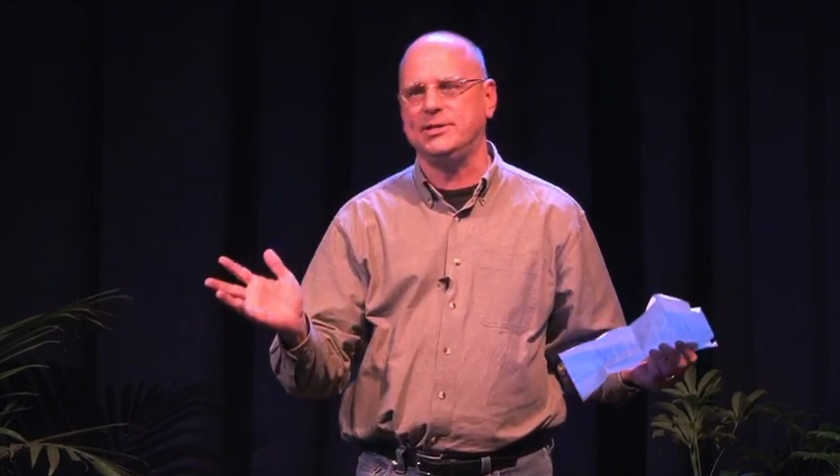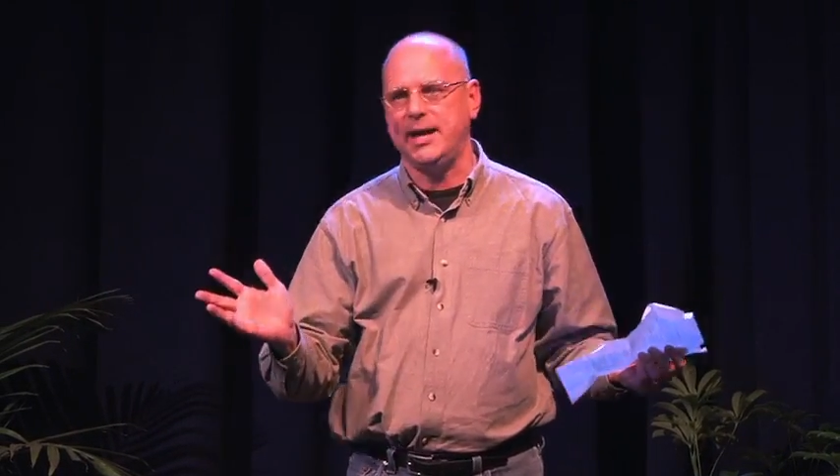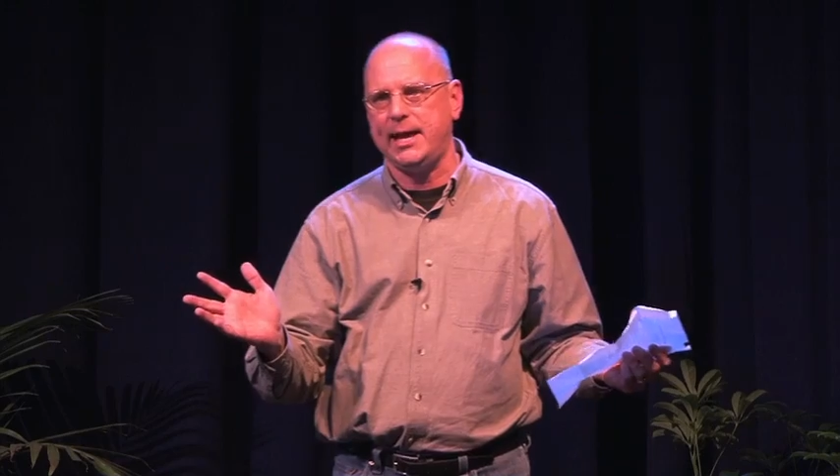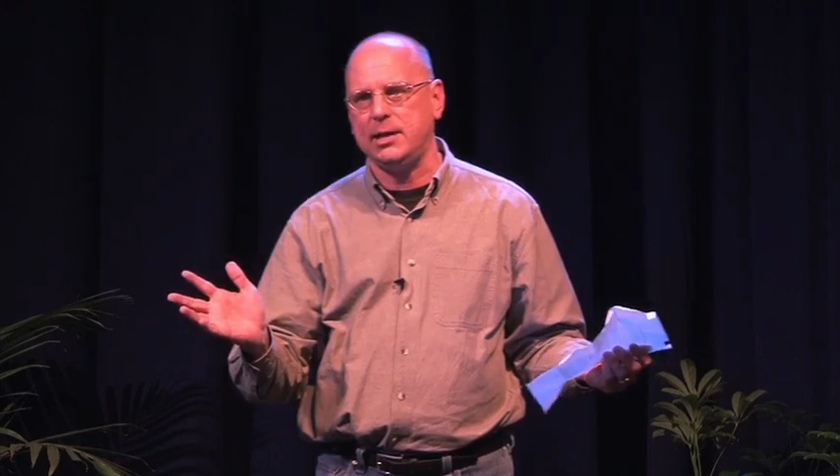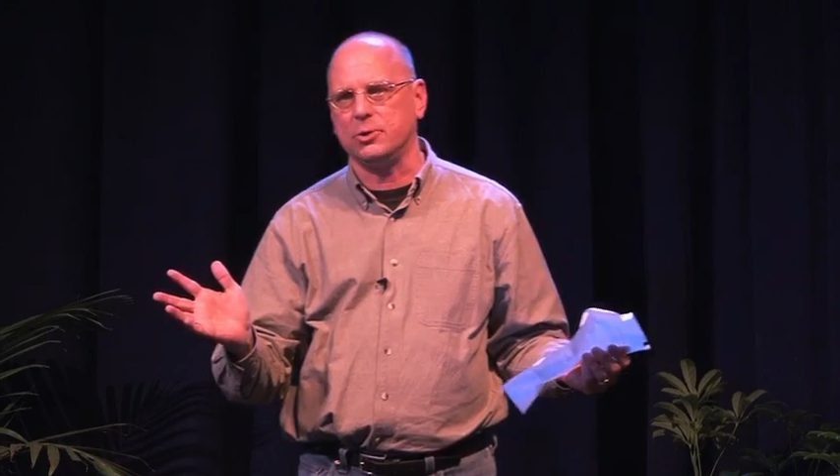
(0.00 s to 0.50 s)

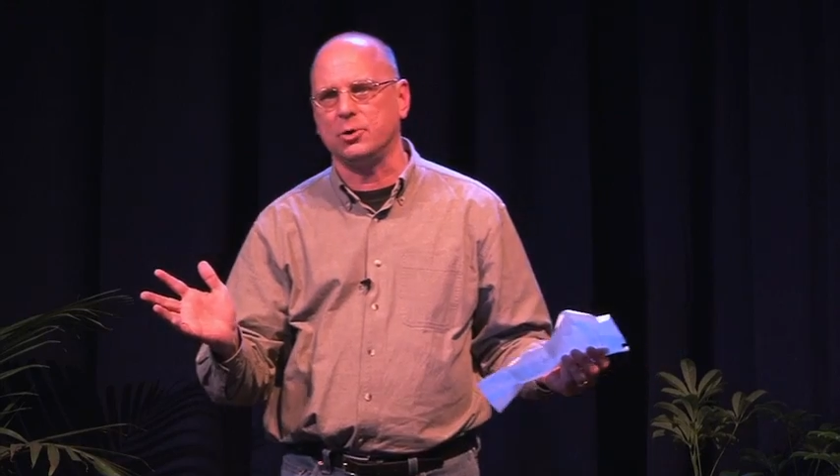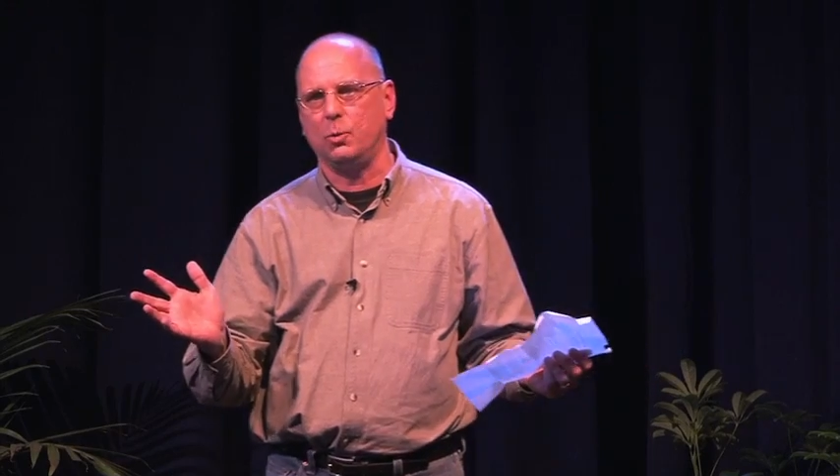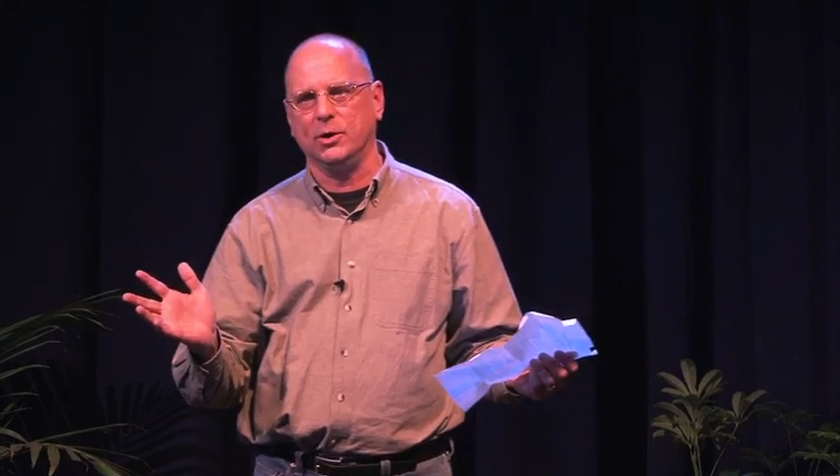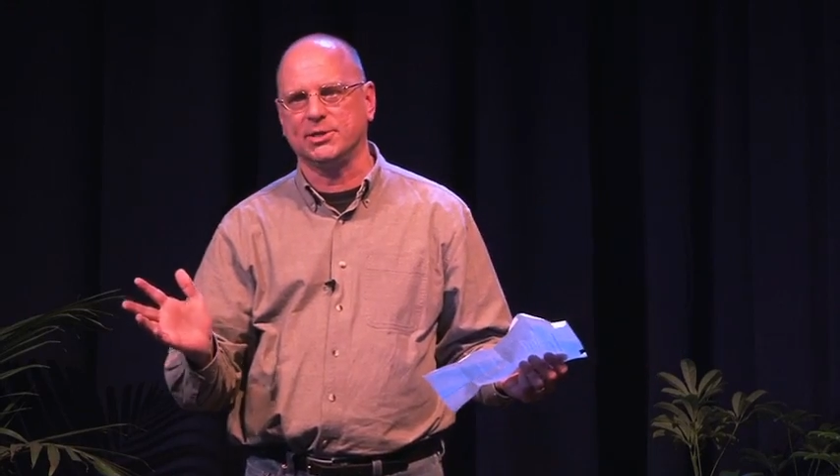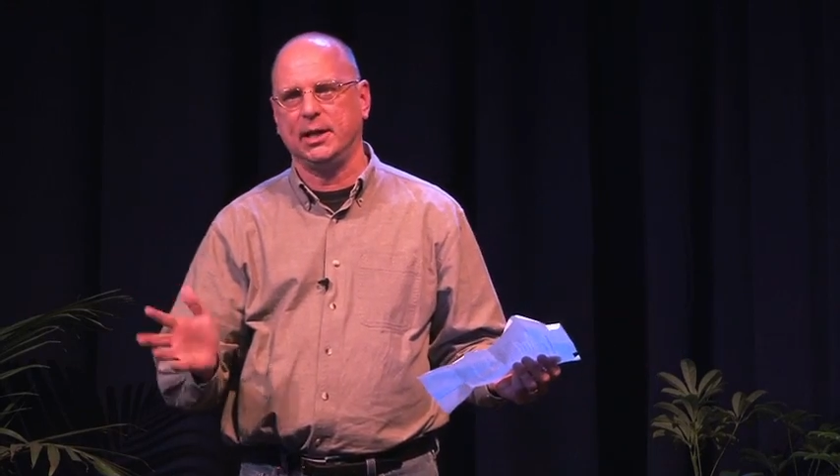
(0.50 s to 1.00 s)
day here
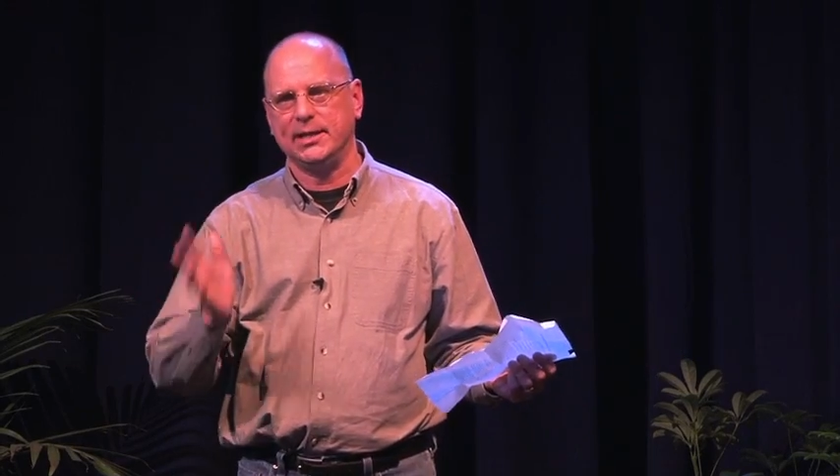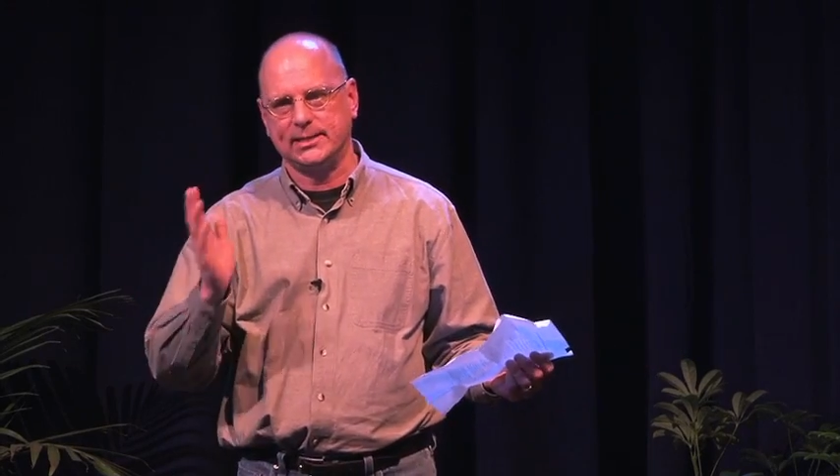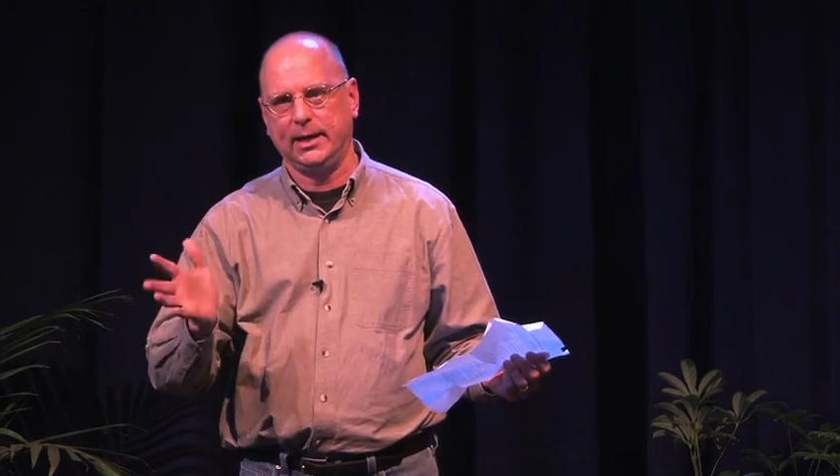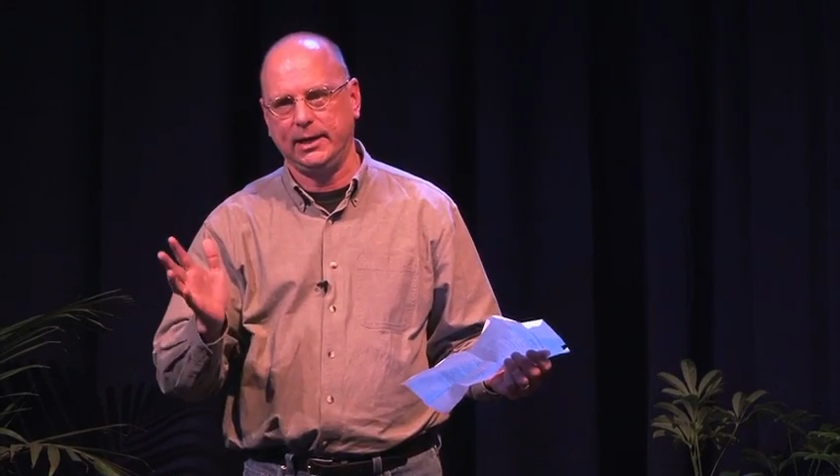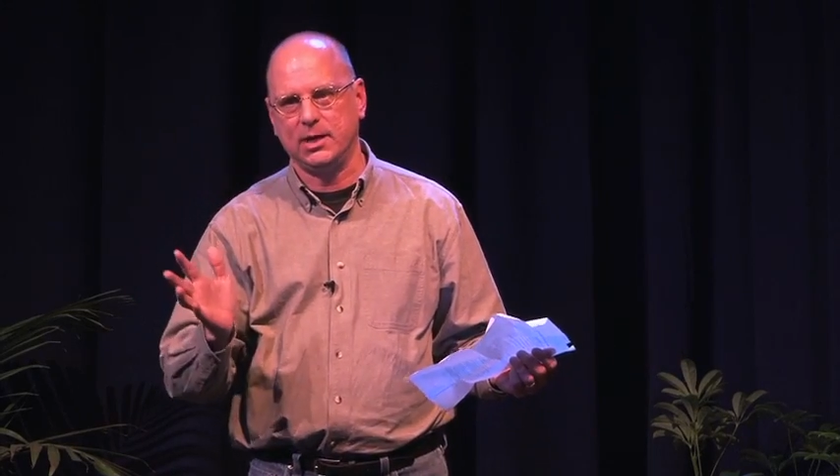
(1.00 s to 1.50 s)
during winter study
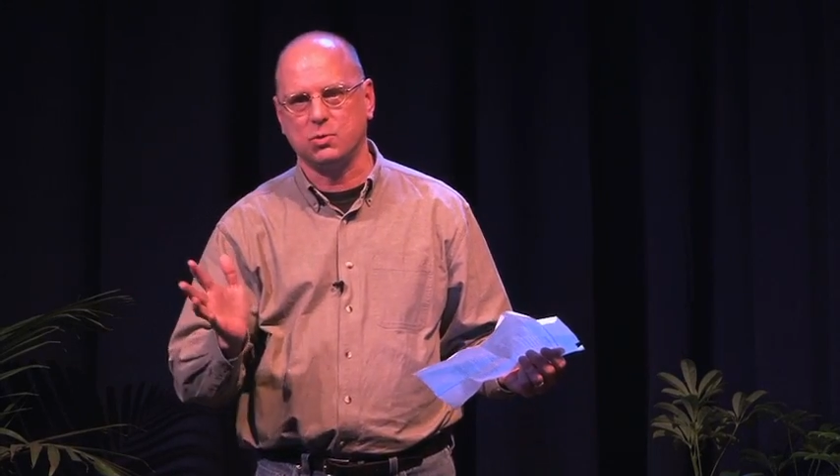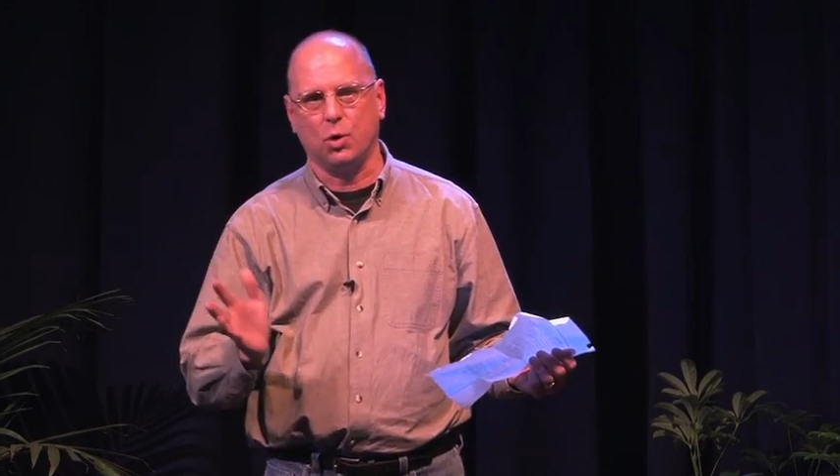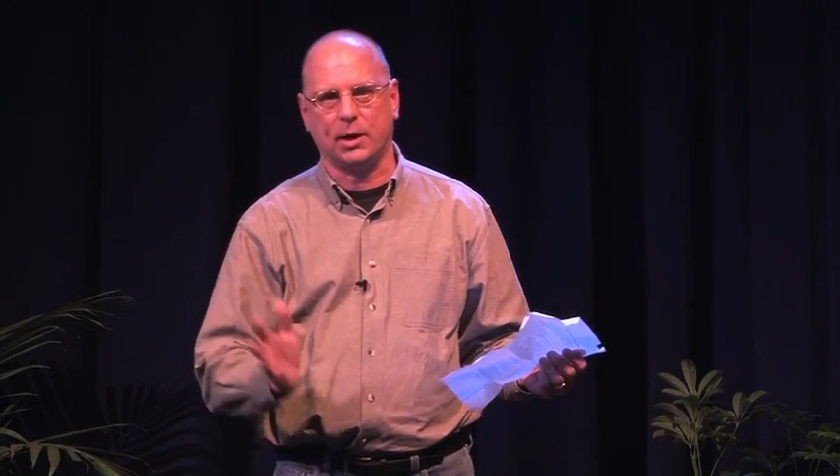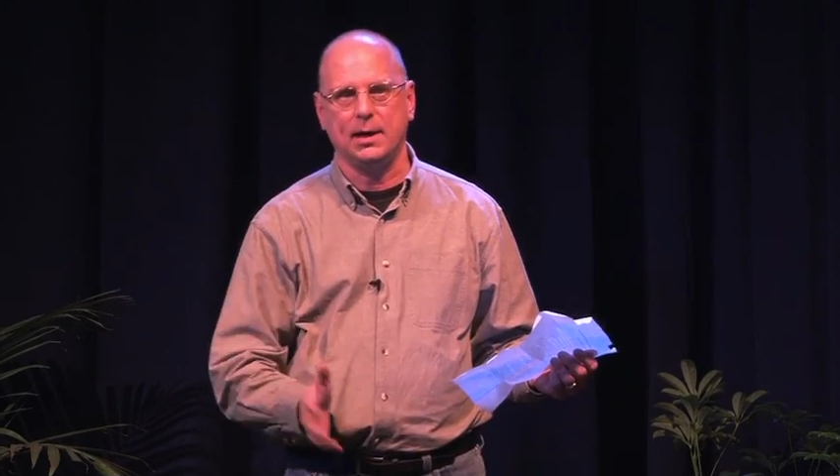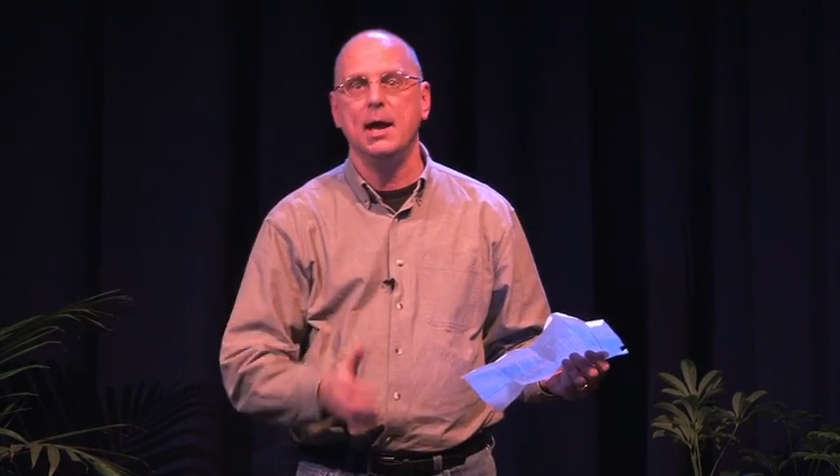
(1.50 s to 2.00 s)
studying his
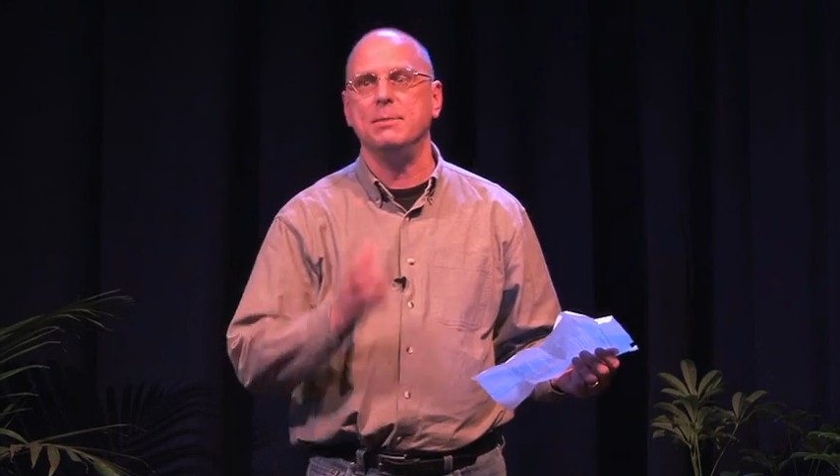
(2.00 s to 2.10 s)
work